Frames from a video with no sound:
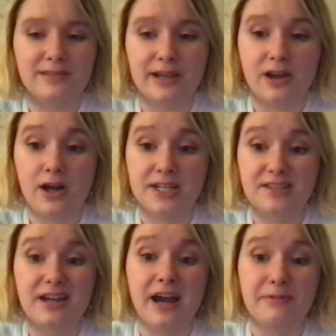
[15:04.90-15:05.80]

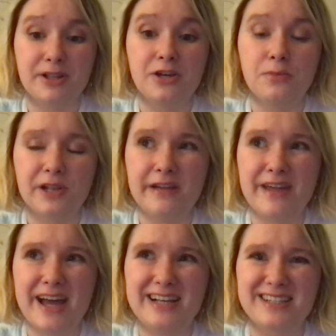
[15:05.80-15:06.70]
Honestly, I really do believe
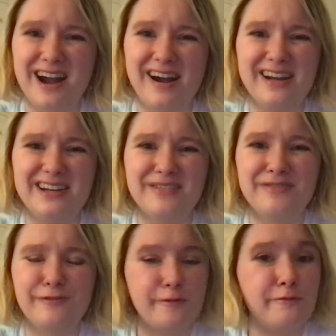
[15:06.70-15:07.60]
that. It's kind
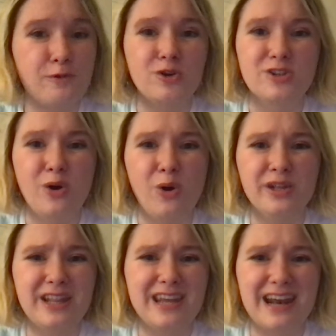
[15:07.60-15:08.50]
of foretold
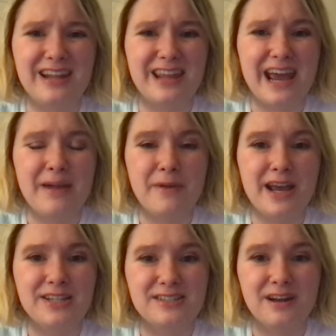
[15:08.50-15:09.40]
in the end of the
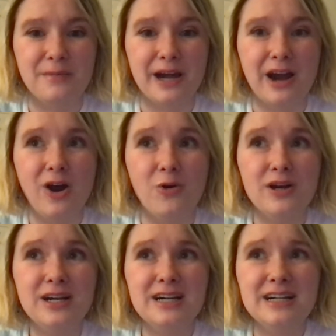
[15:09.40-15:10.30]
anime somehow,
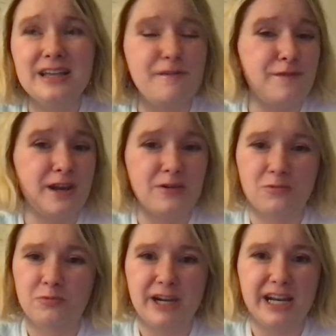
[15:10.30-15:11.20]
if you
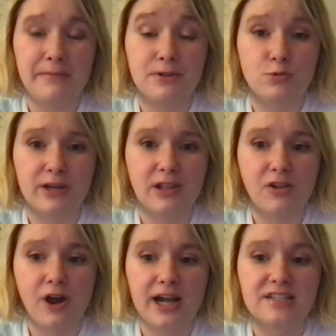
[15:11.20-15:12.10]
didn't read in between the
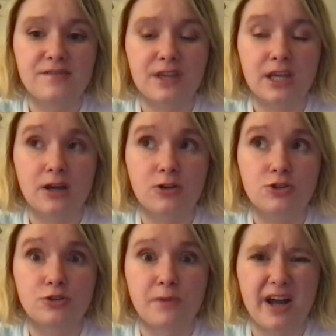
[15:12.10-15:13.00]
lines of the
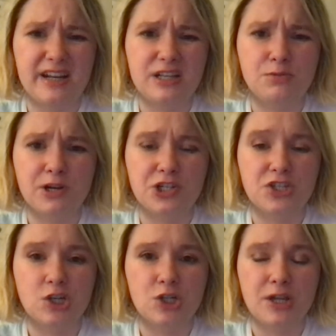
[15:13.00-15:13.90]
characters' body
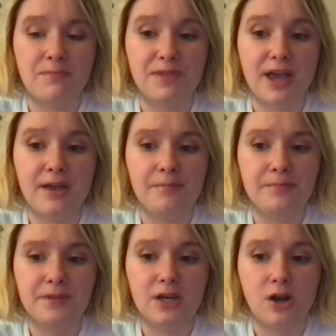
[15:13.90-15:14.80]
expressions or something
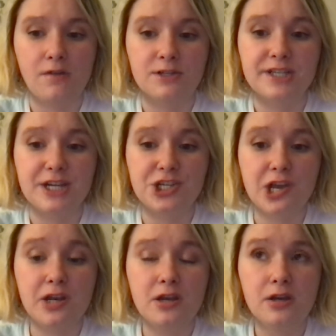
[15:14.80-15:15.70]
in
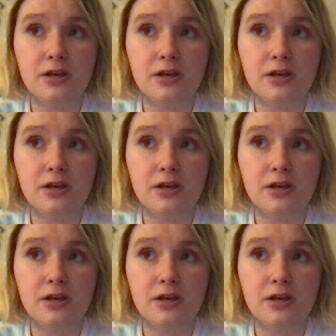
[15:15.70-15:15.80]
conversation.